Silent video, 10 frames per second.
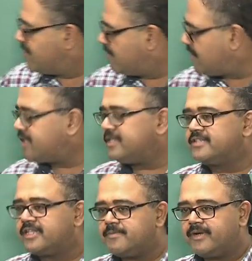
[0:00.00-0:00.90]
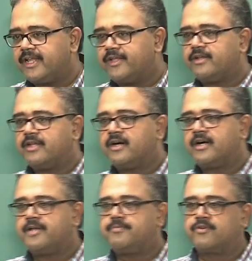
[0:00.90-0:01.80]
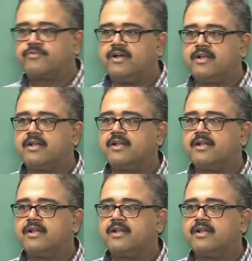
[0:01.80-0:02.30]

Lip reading: What are these inhibitory inputs for?